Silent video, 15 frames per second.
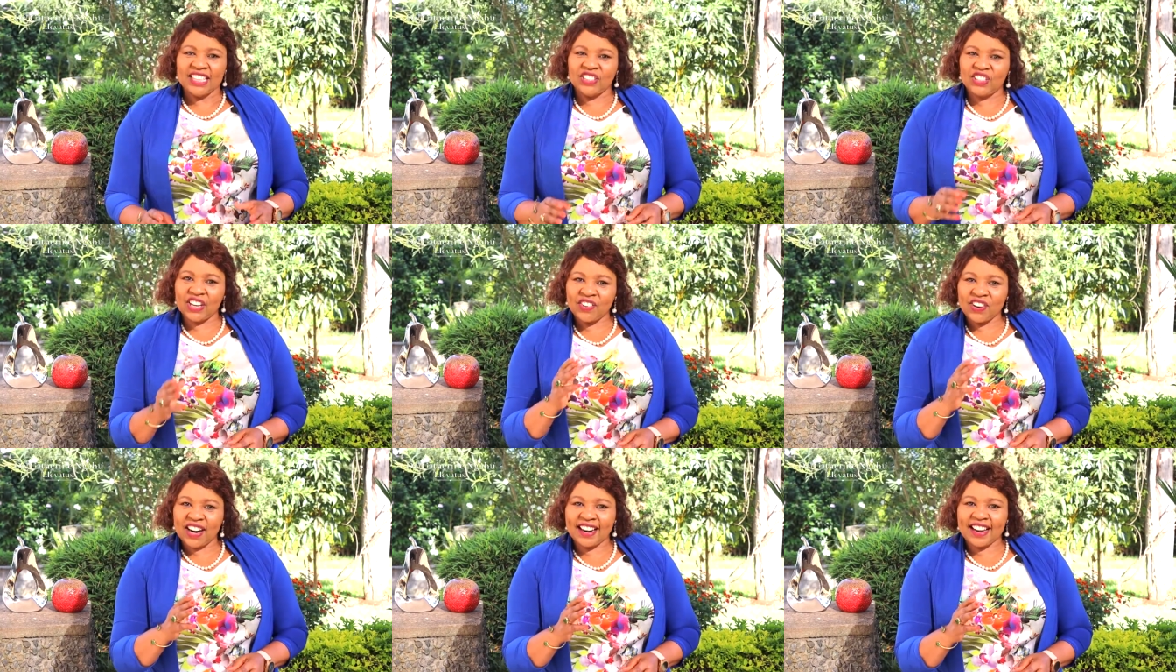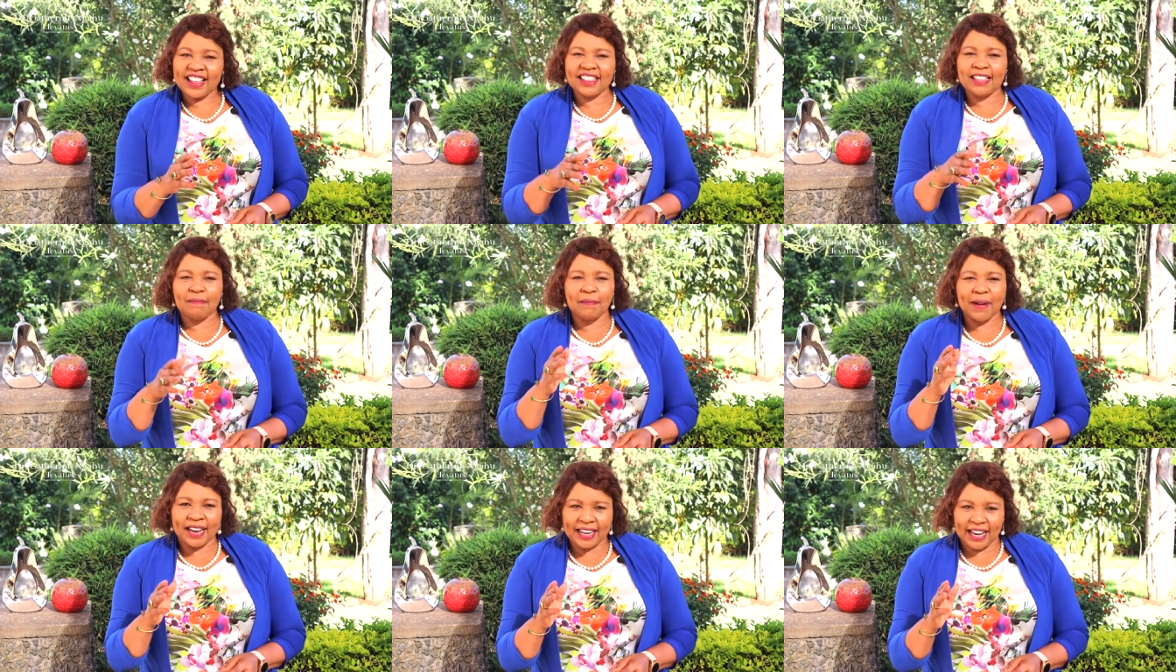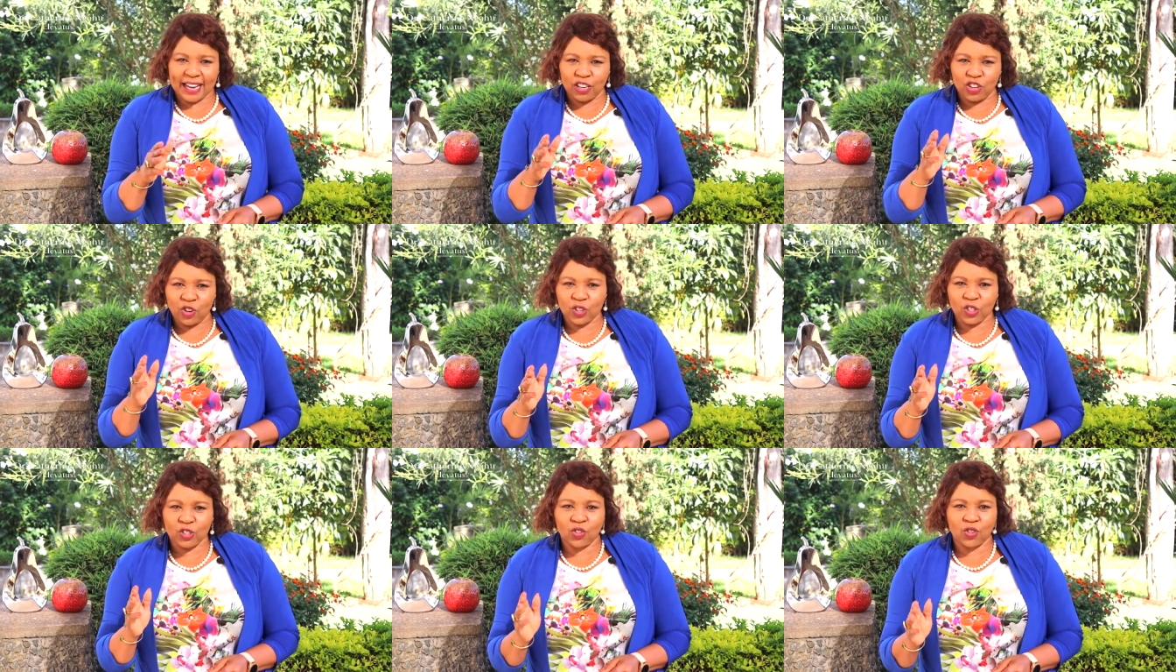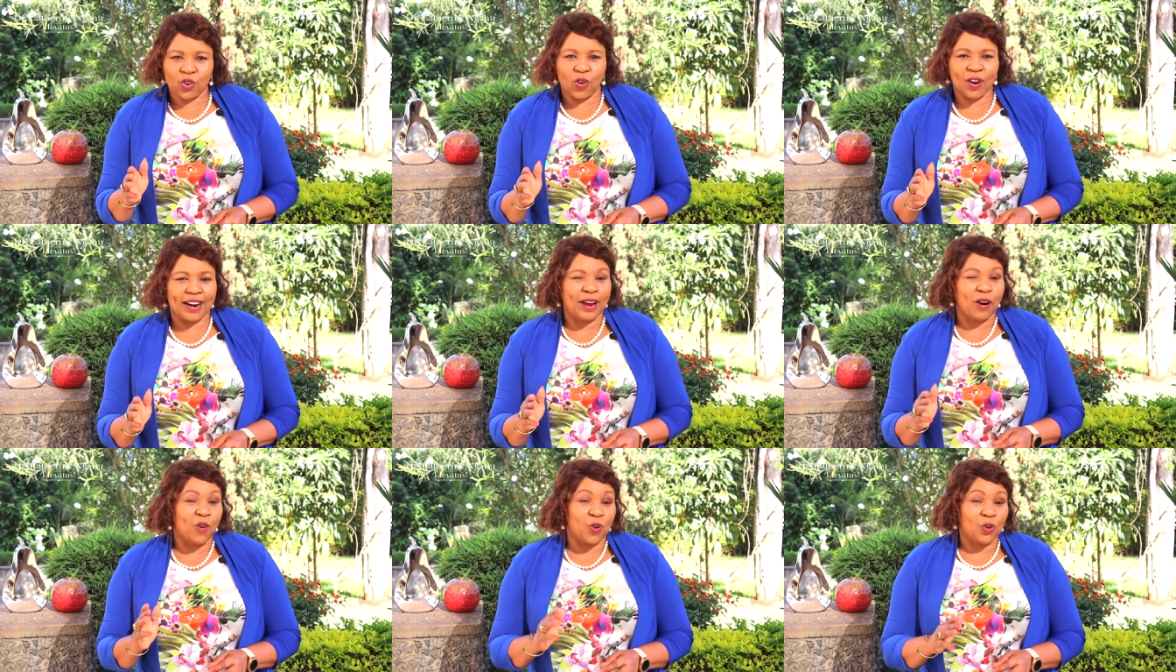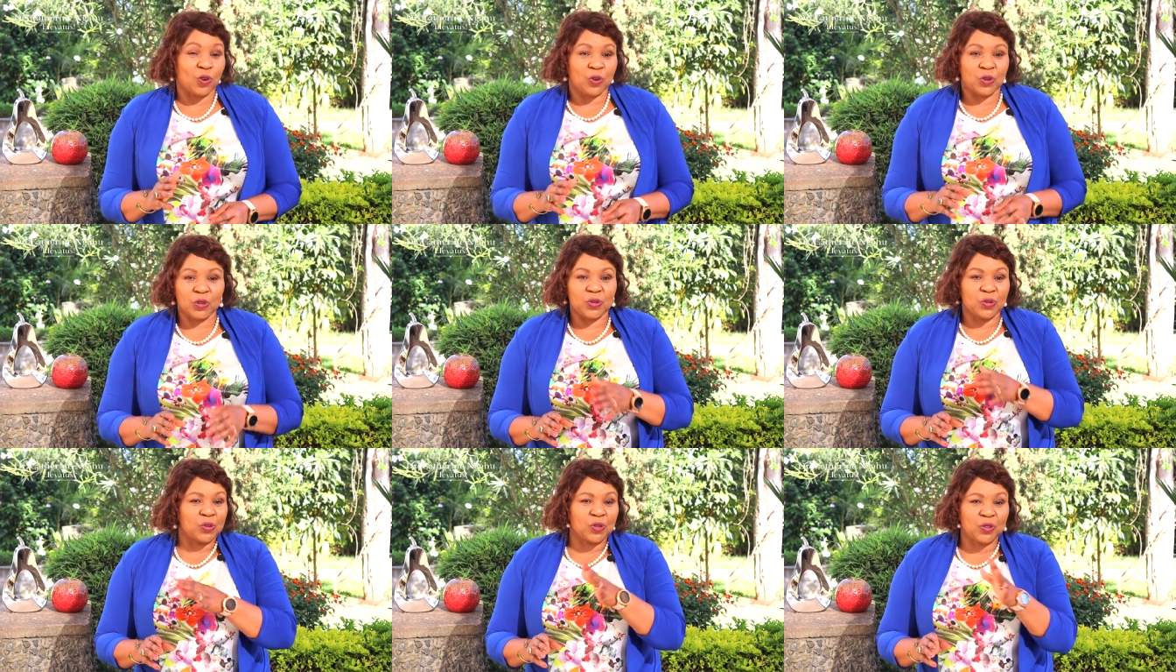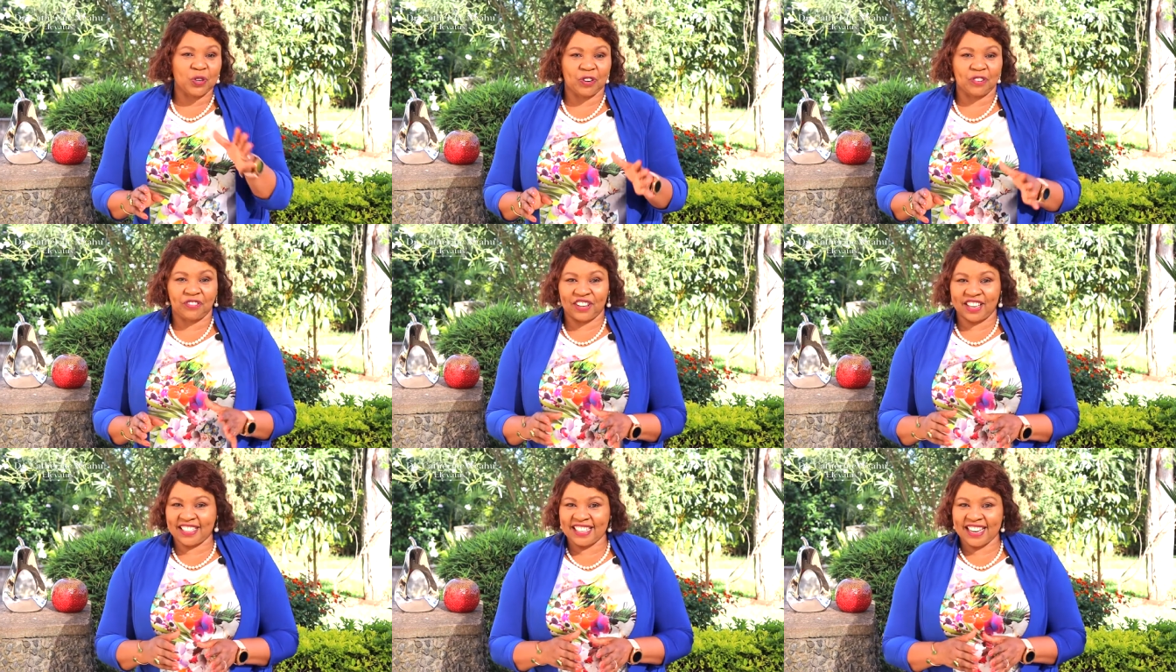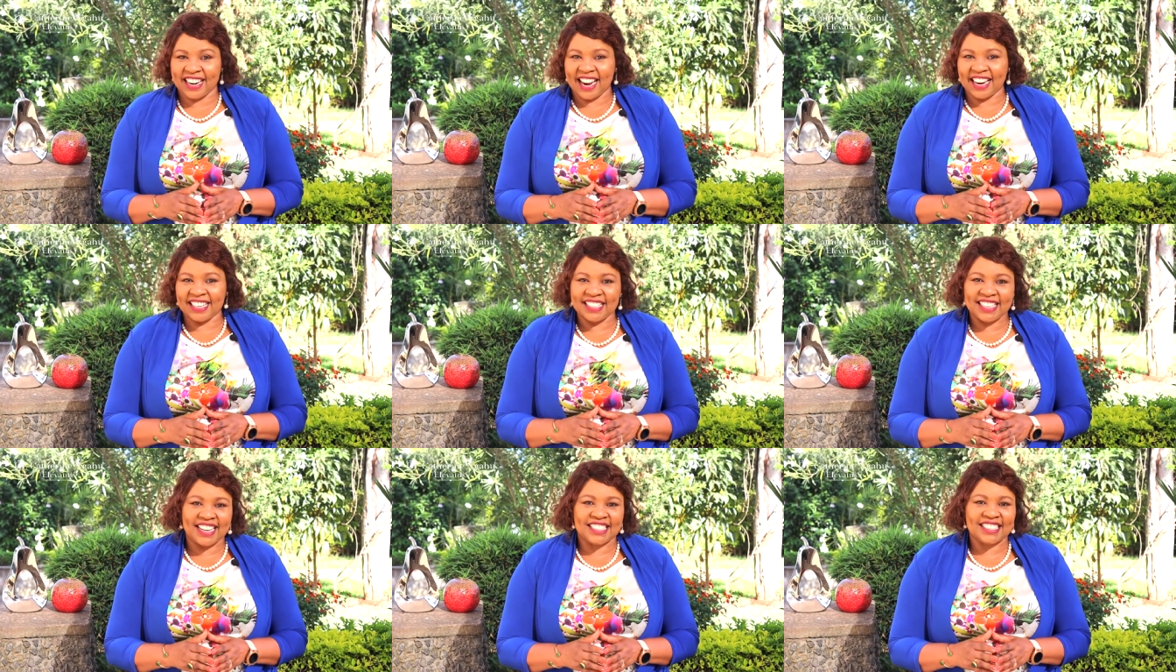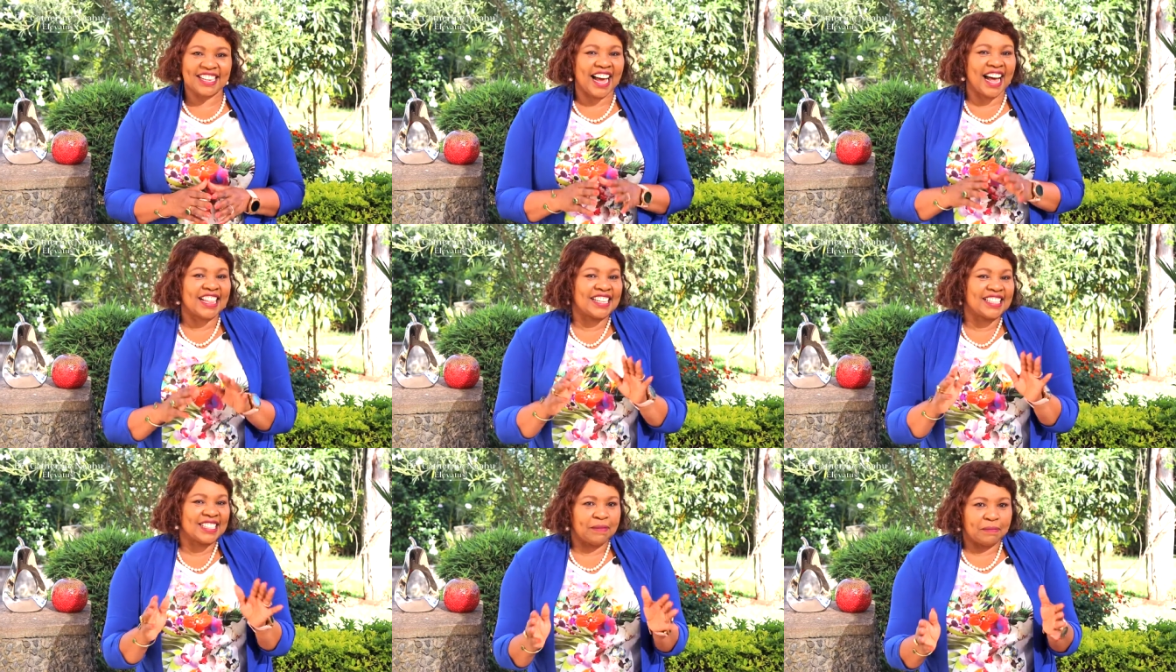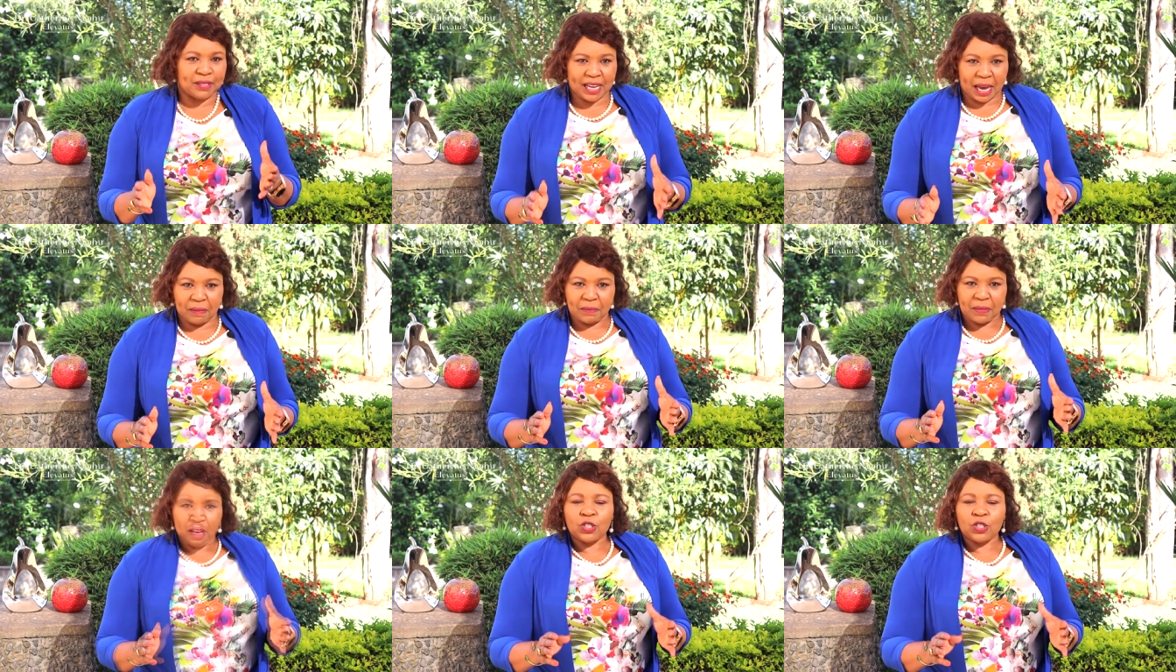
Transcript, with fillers: Generally, the mind cannot strongly hold on to two conflicting ideas at the same time.